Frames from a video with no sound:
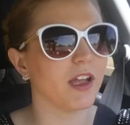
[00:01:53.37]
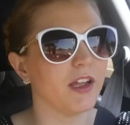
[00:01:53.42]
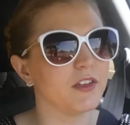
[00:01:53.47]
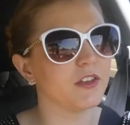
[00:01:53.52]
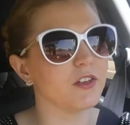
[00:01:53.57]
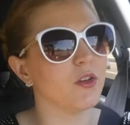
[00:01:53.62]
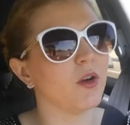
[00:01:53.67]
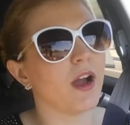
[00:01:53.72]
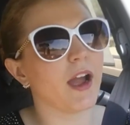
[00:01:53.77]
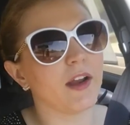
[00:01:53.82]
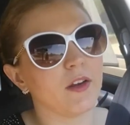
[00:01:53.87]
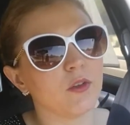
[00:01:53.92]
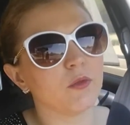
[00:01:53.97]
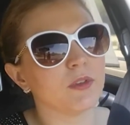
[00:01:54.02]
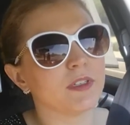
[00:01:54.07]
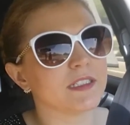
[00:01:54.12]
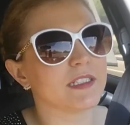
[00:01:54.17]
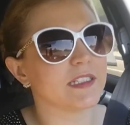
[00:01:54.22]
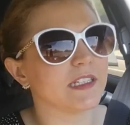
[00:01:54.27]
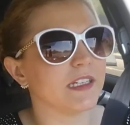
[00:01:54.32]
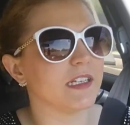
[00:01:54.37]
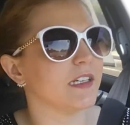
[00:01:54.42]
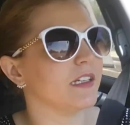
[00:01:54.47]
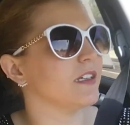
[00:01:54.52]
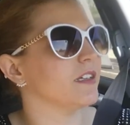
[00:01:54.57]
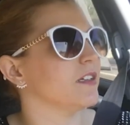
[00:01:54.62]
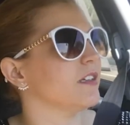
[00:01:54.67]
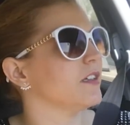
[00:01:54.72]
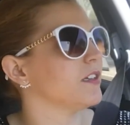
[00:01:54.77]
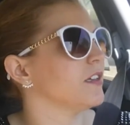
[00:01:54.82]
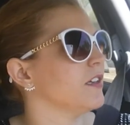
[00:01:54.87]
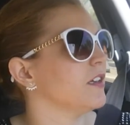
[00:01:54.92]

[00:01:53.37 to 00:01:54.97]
And you know what, I don't want to see